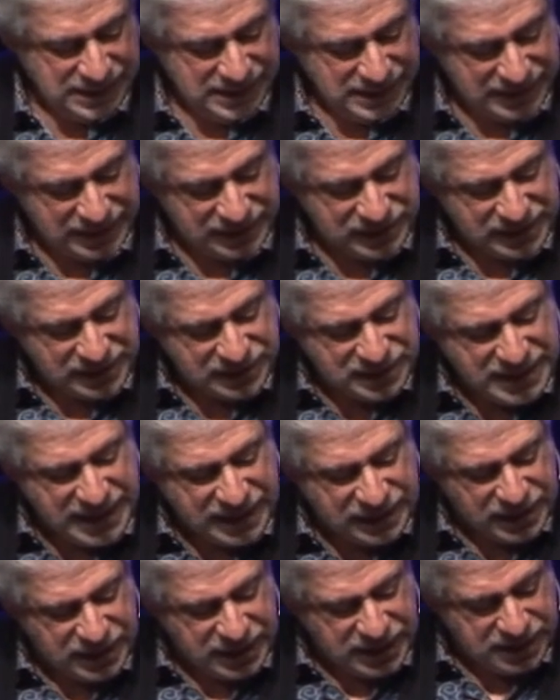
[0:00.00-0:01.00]
And he says,
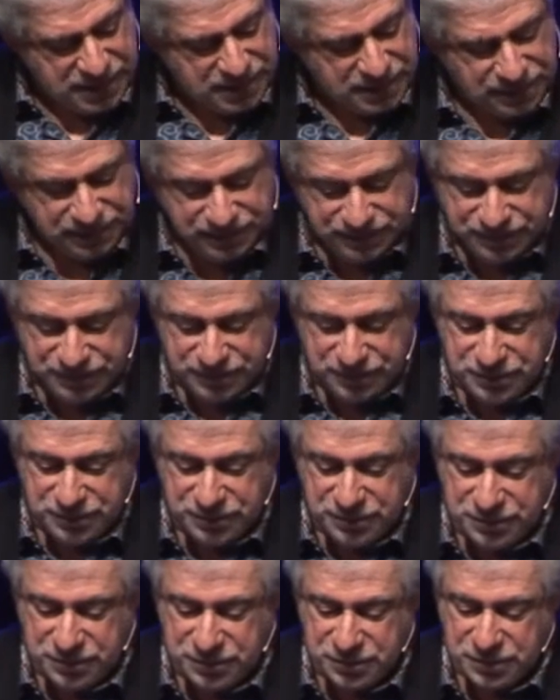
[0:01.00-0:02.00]
now to him
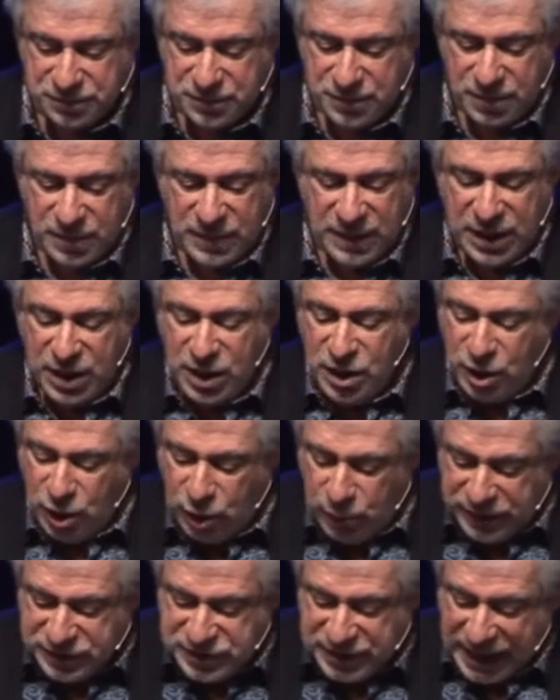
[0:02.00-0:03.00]

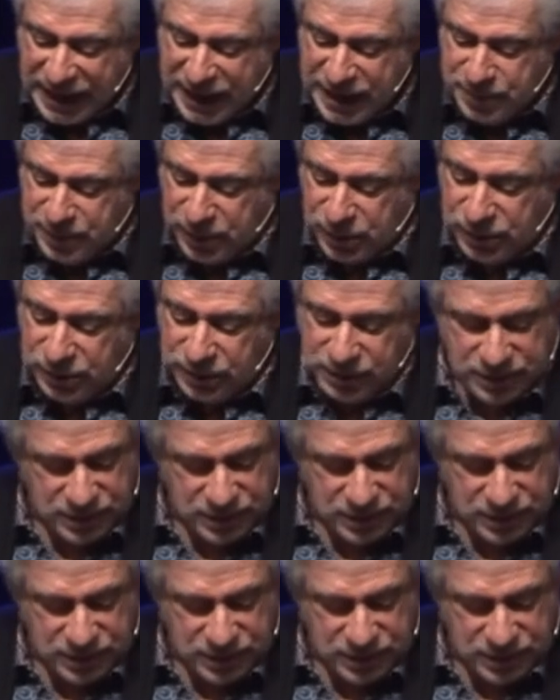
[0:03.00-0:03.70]
who is able